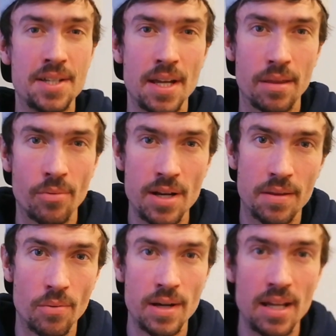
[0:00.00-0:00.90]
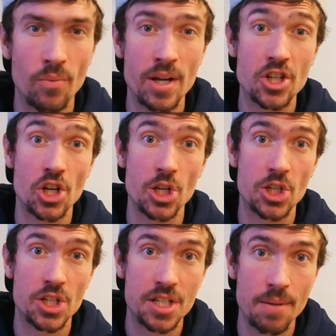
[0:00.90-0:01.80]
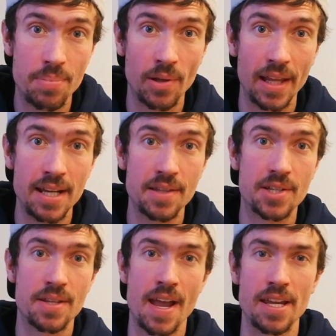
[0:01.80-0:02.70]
He is a 3/3, which stipulates